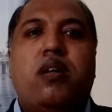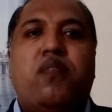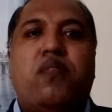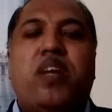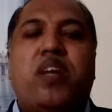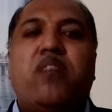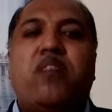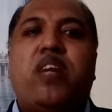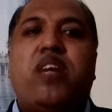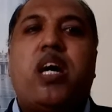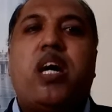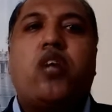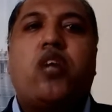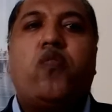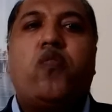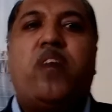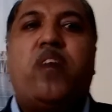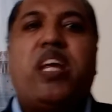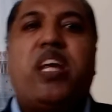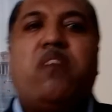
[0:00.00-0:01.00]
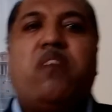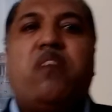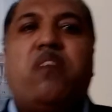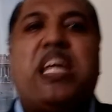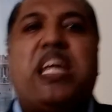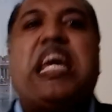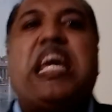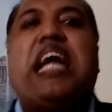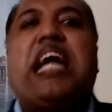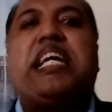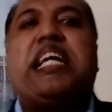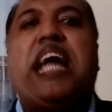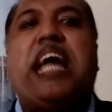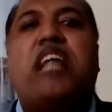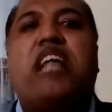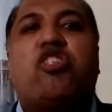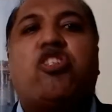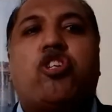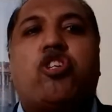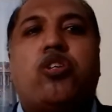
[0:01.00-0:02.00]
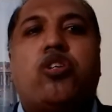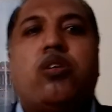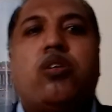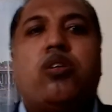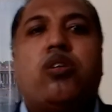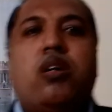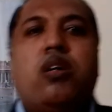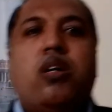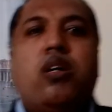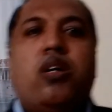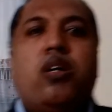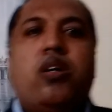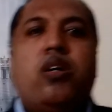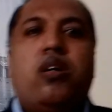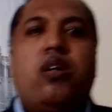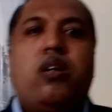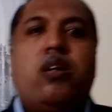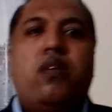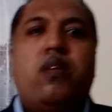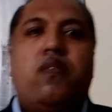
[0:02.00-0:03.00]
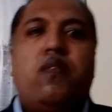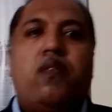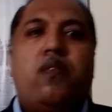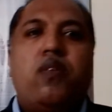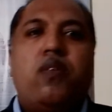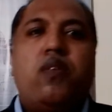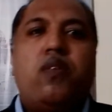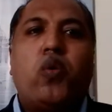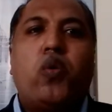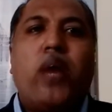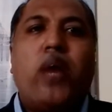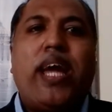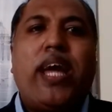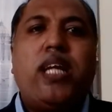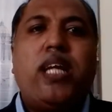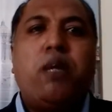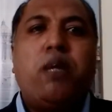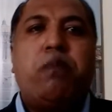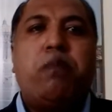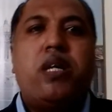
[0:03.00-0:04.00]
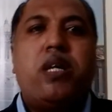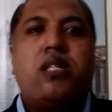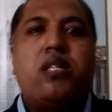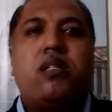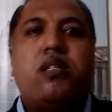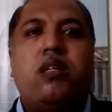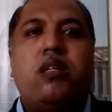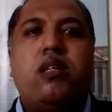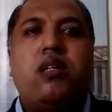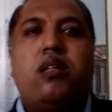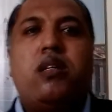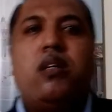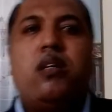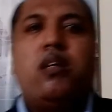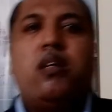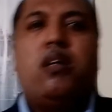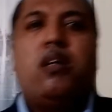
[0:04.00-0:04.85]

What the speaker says: When we are very, very attached to any person,